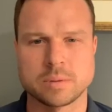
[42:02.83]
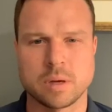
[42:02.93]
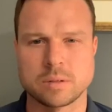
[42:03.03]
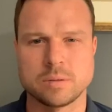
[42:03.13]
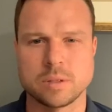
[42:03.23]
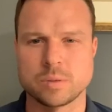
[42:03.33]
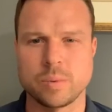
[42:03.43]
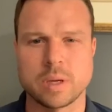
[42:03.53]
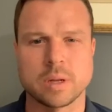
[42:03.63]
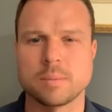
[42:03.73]
to this
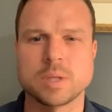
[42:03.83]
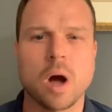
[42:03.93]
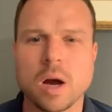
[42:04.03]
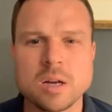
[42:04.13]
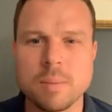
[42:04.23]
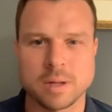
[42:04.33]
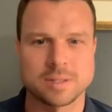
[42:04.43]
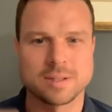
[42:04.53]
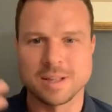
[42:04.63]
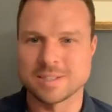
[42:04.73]
week, and I'm talking about
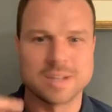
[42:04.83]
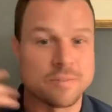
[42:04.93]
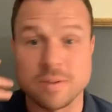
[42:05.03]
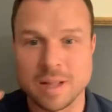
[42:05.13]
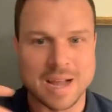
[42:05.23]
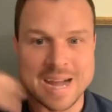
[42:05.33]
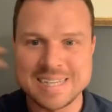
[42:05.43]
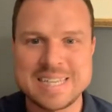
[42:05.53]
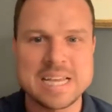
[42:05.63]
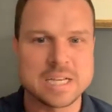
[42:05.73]
like stuff and like
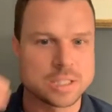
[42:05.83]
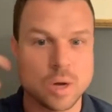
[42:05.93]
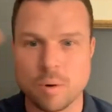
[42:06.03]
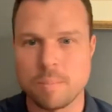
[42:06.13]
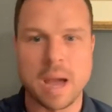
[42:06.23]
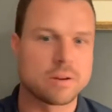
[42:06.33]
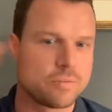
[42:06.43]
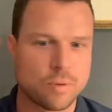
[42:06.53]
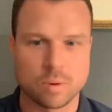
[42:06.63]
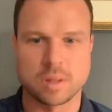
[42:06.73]
ideas going back and
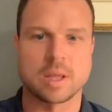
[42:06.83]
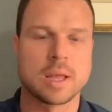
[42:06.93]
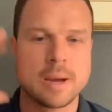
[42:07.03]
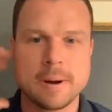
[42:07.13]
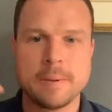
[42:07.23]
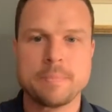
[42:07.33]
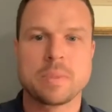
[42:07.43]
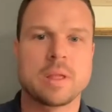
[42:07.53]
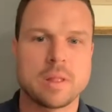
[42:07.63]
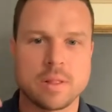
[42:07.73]
forth. Like,
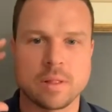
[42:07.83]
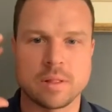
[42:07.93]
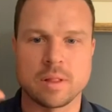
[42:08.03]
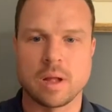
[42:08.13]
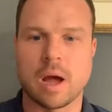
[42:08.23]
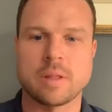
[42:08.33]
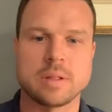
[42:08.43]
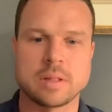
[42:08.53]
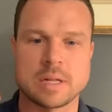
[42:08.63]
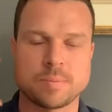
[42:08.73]
I think
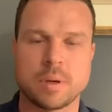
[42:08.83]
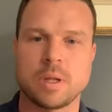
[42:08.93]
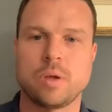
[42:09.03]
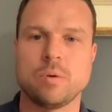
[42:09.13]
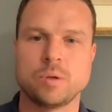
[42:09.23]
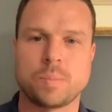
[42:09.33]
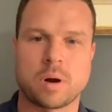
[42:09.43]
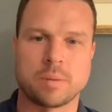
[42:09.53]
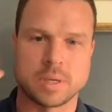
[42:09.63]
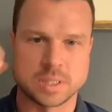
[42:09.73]
that's been a huge part of
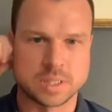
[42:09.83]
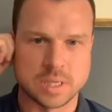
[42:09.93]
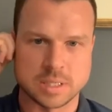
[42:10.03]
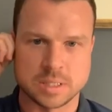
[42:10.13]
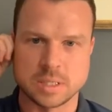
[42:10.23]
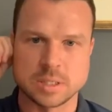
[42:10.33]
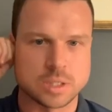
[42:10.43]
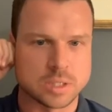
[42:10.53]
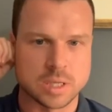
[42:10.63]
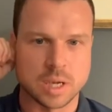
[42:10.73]
my success is
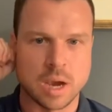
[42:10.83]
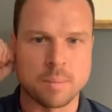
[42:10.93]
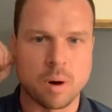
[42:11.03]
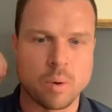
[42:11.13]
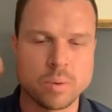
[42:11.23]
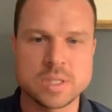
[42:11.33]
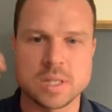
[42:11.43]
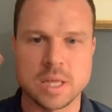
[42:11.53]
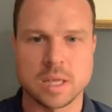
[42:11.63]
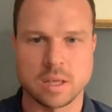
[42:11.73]
just like I'm always
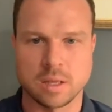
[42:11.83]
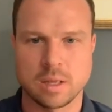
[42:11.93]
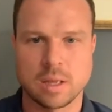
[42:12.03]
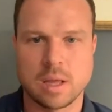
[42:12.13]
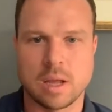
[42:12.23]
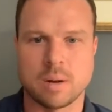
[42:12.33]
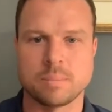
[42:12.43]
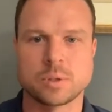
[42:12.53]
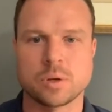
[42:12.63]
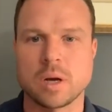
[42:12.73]
thinking, and I'm
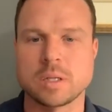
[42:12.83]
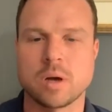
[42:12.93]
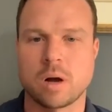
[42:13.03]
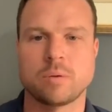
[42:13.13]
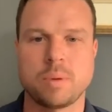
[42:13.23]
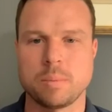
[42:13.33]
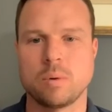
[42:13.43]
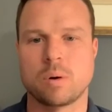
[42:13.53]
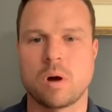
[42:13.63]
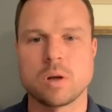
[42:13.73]
trying to talk with people who
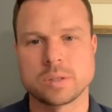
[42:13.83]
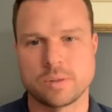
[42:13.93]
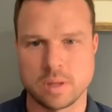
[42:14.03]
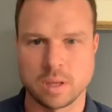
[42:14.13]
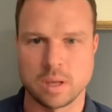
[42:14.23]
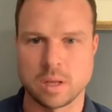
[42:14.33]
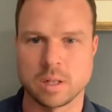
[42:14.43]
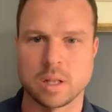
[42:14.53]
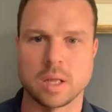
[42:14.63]
are also thinking, and like,